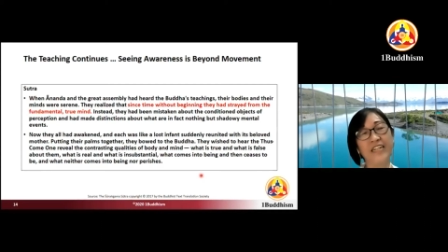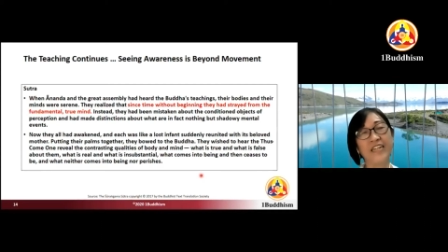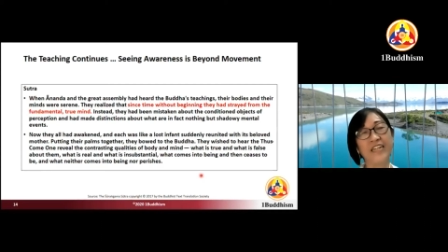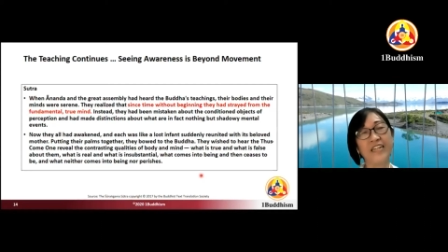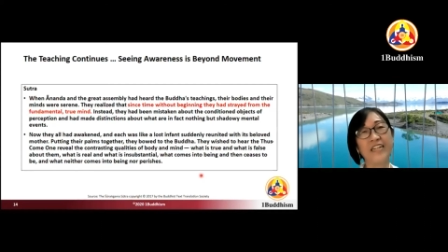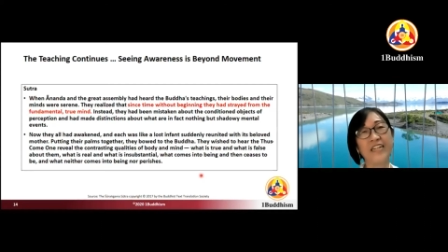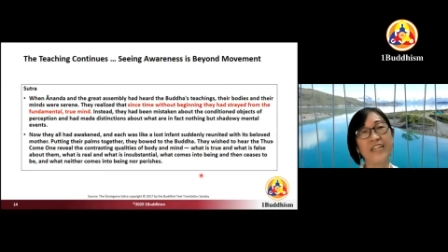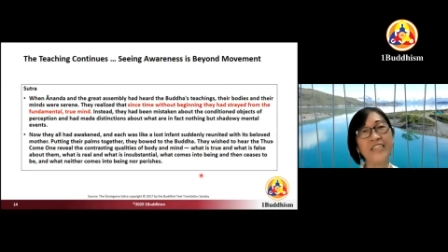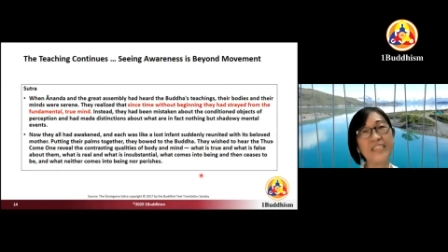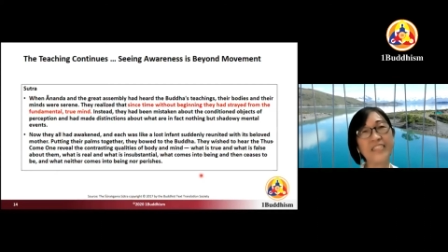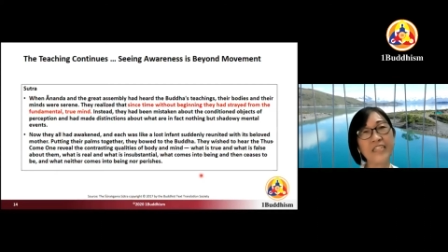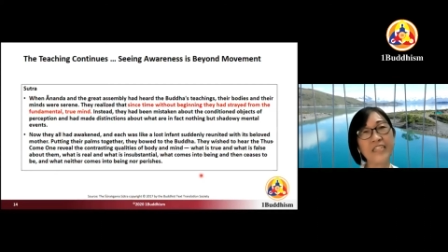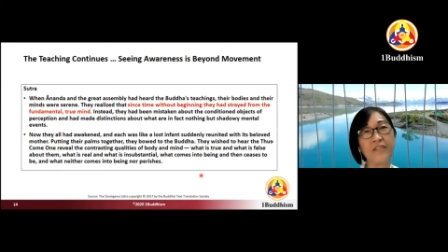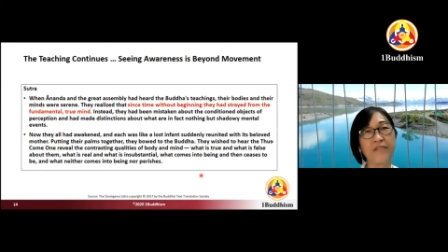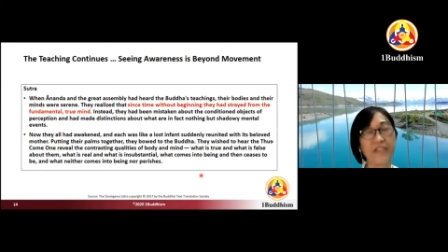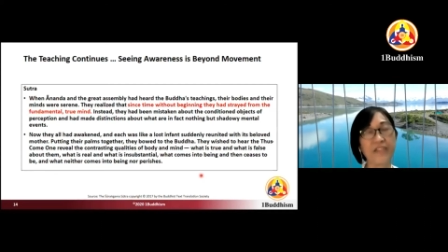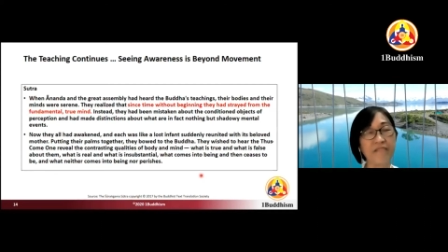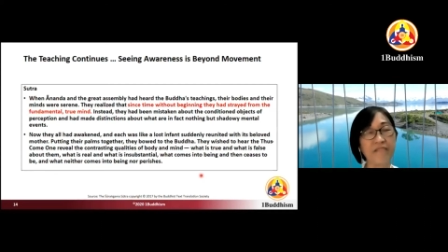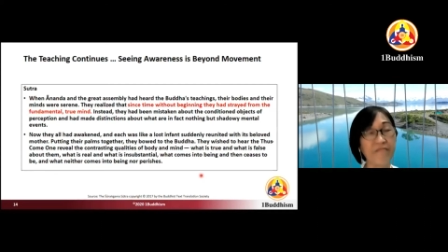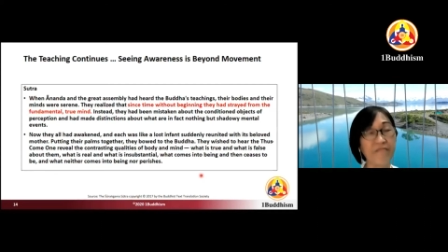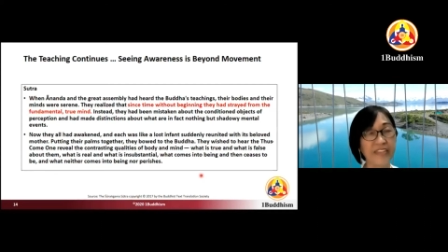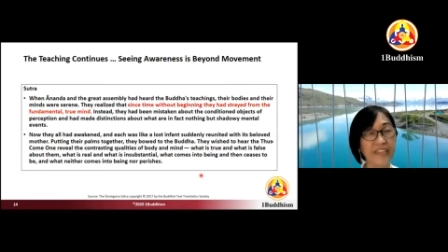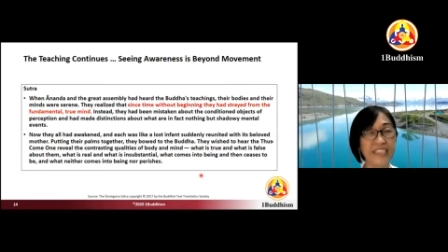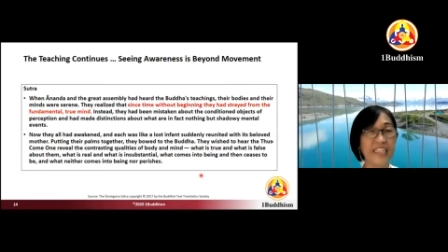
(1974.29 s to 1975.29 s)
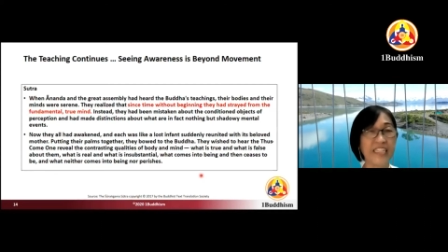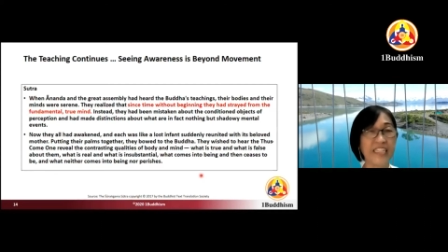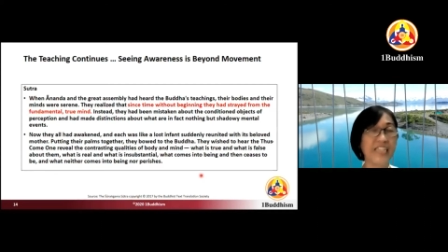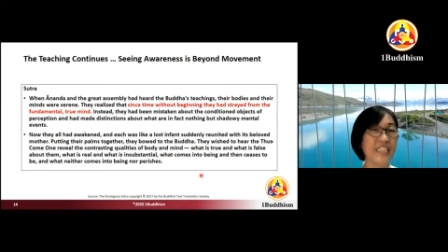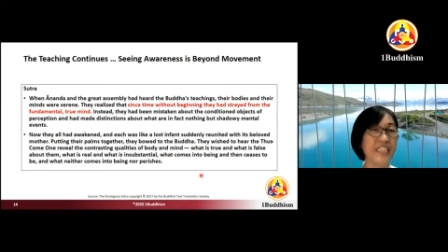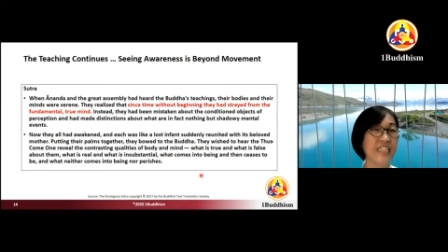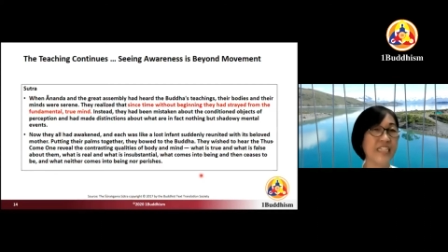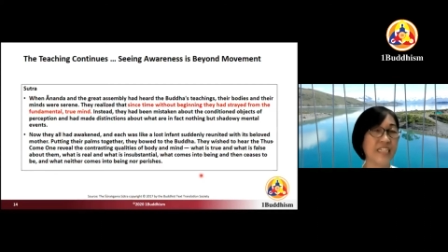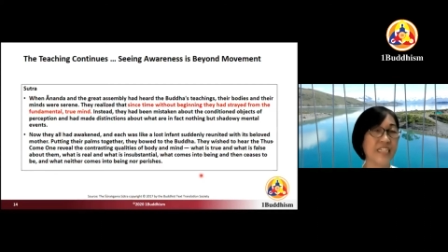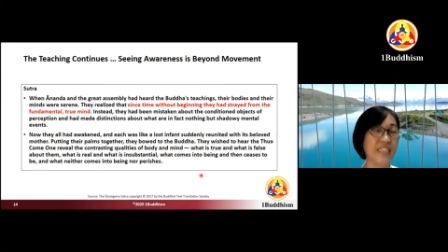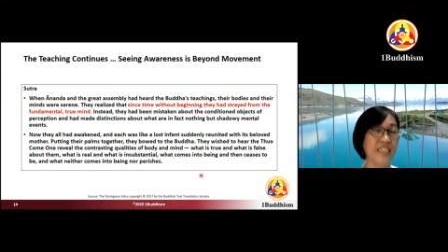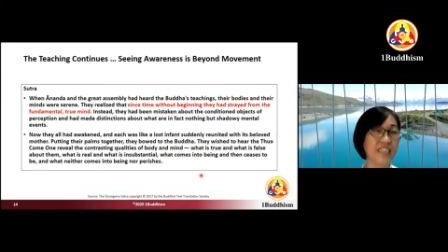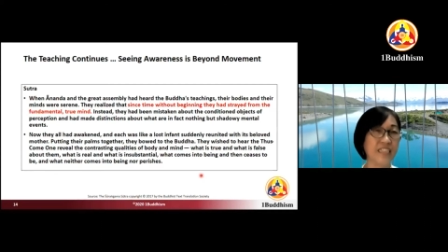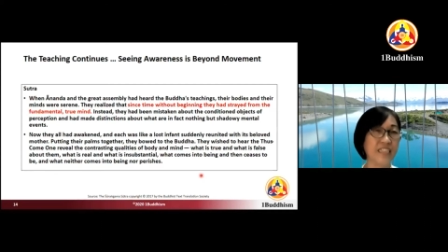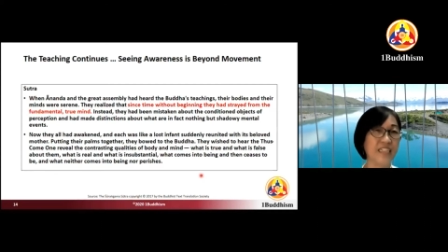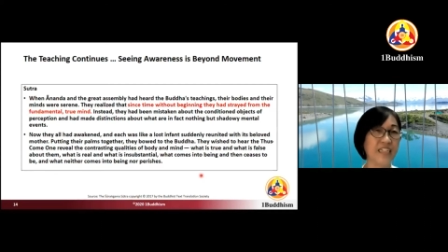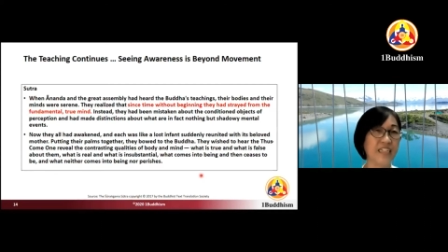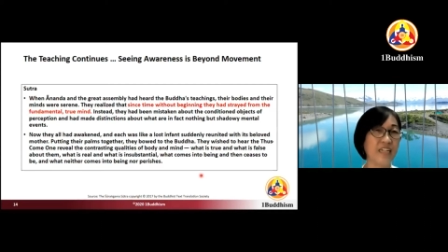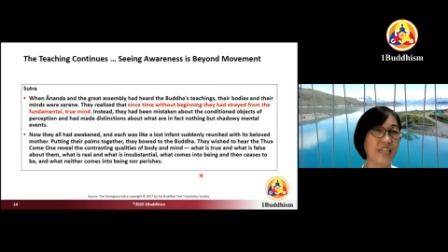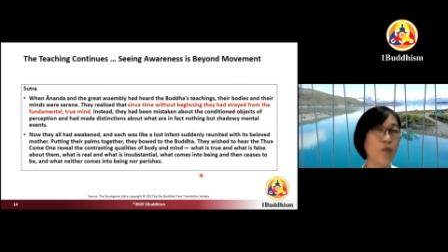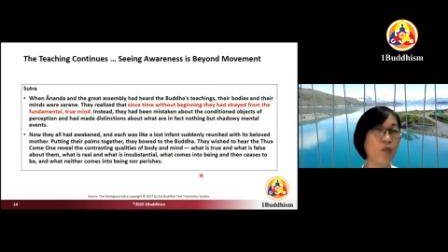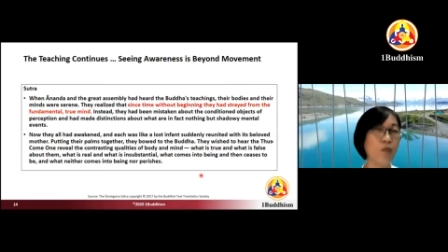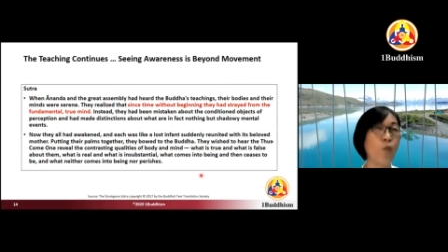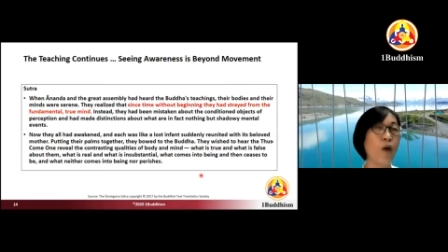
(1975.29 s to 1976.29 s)
Instead of investigating,
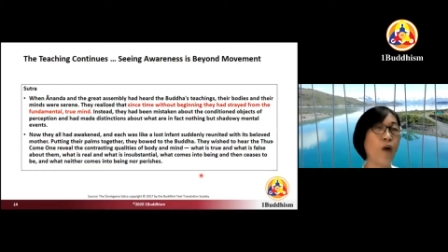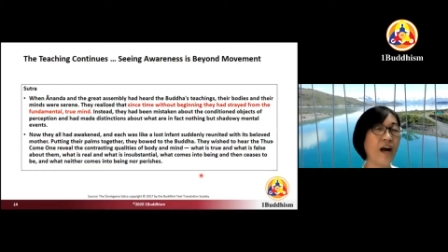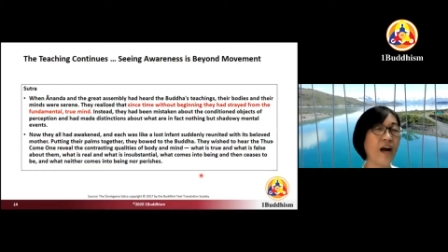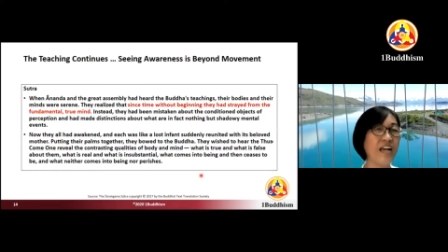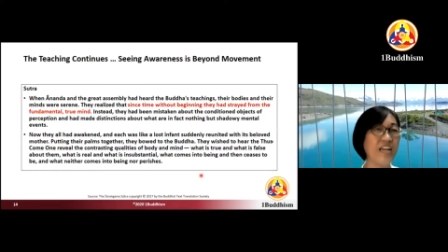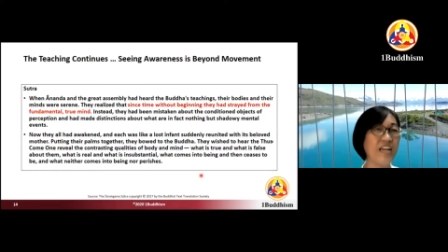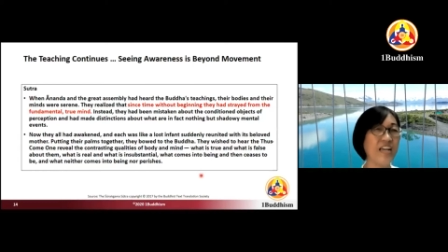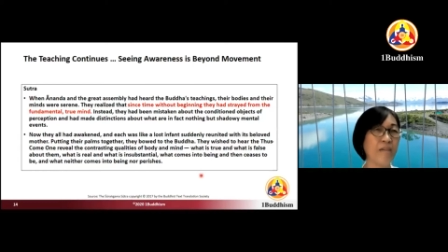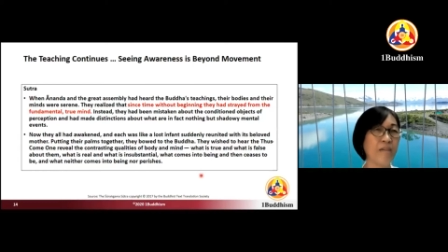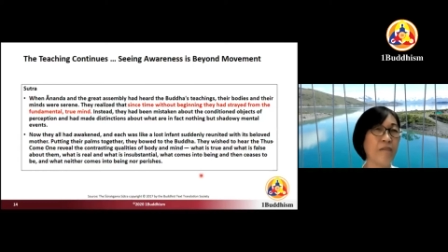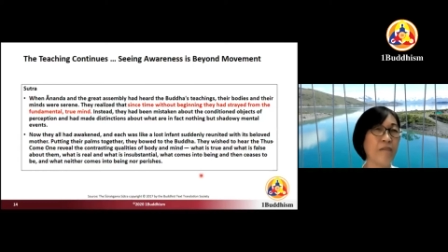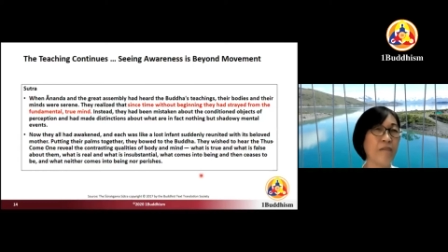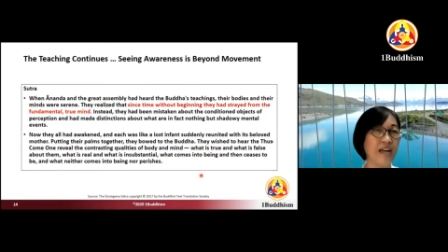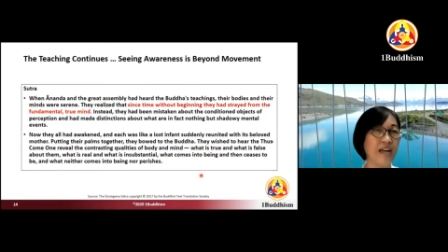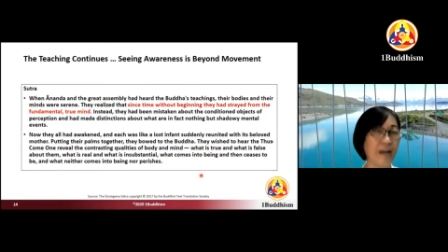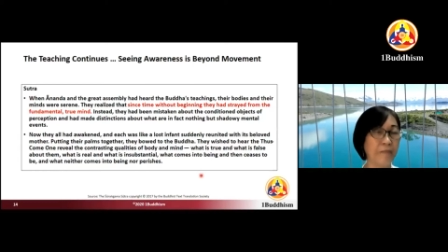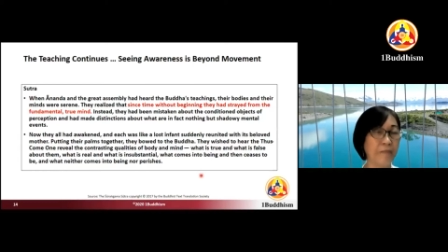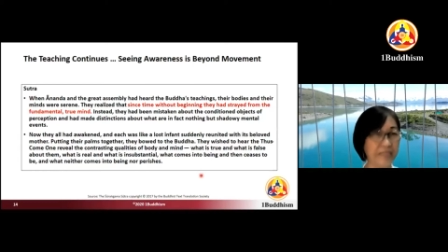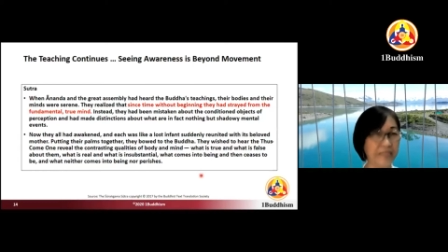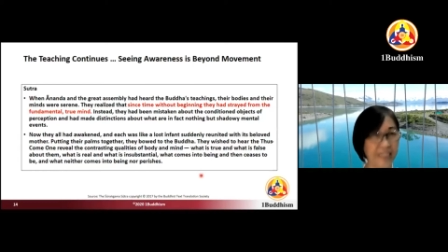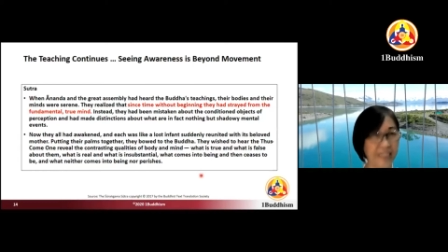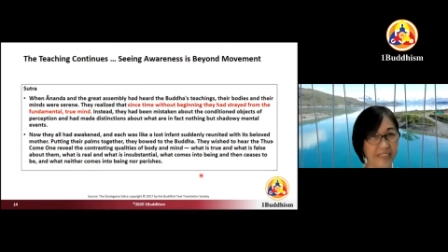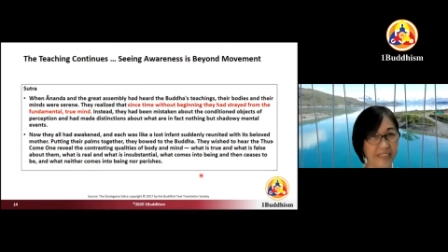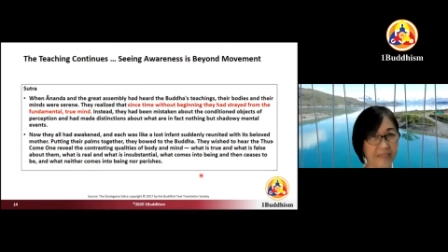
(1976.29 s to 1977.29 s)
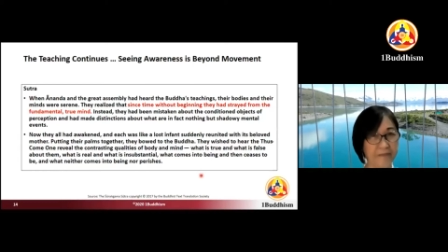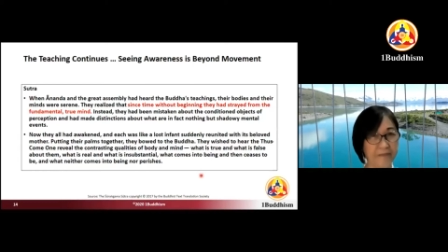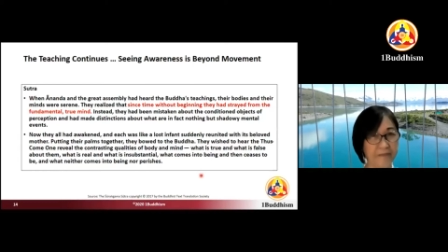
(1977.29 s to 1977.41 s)
why am I upset?